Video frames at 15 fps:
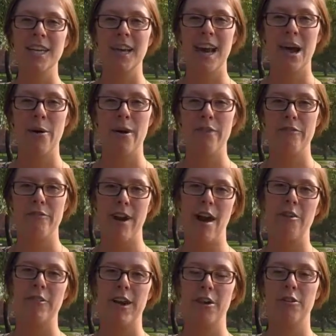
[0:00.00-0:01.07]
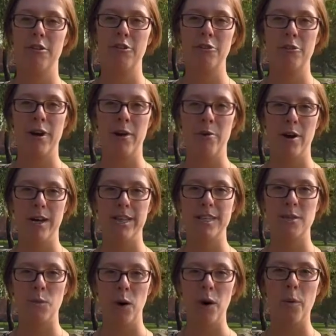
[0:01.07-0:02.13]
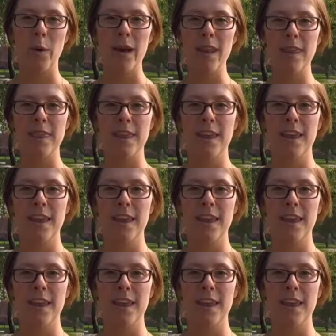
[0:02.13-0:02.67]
and how I found out who I wanted to work with,